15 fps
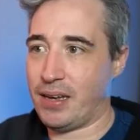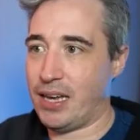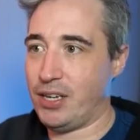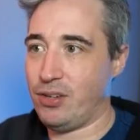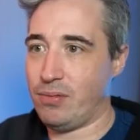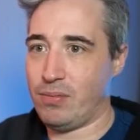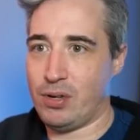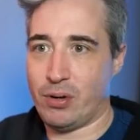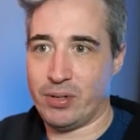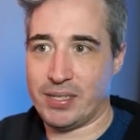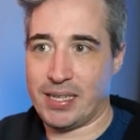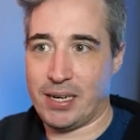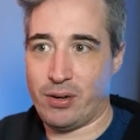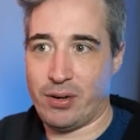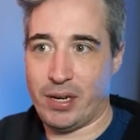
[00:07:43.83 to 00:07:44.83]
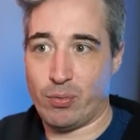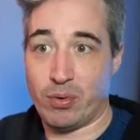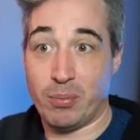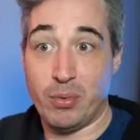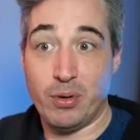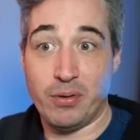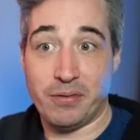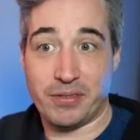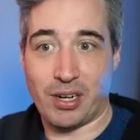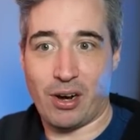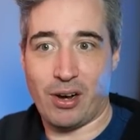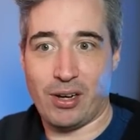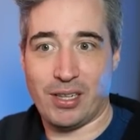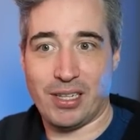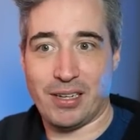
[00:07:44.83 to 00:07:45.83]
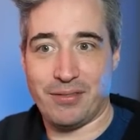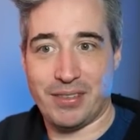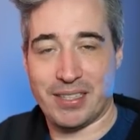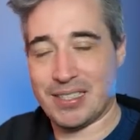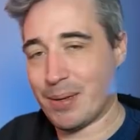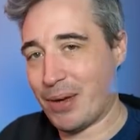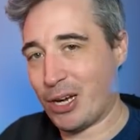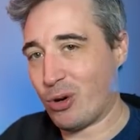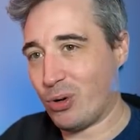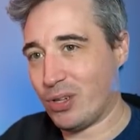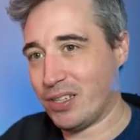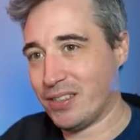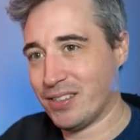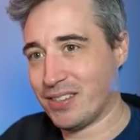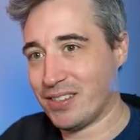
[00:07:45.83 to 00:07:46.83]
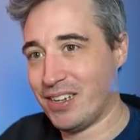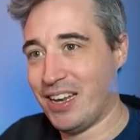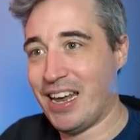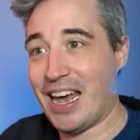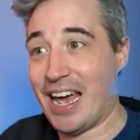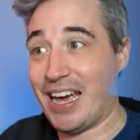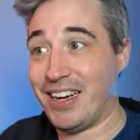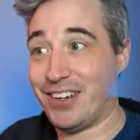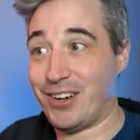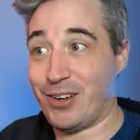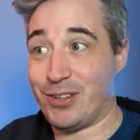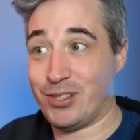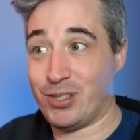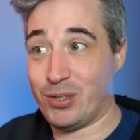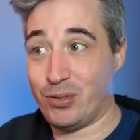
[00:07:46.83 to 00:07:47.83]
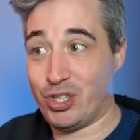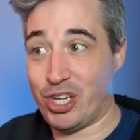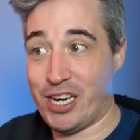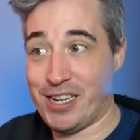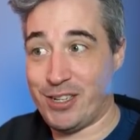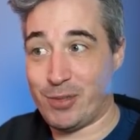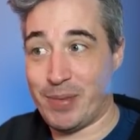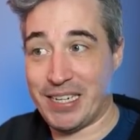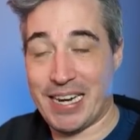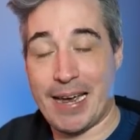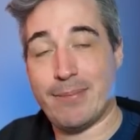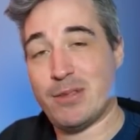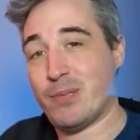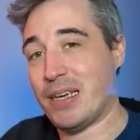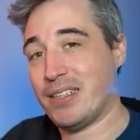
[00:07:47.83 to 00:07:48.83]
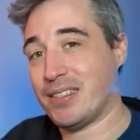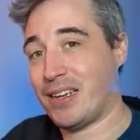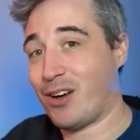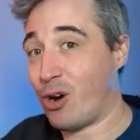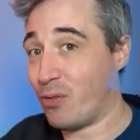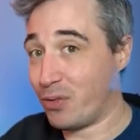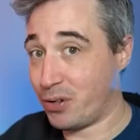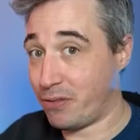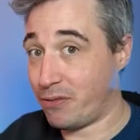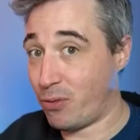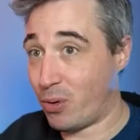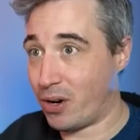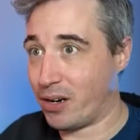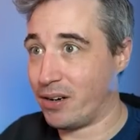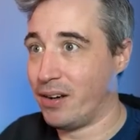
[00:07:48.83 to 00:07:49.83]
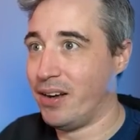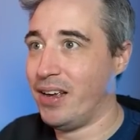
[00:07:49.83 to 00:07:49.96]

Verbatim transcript: And notice how it removed all of the semicolons and it also changed my tab spacing over to four.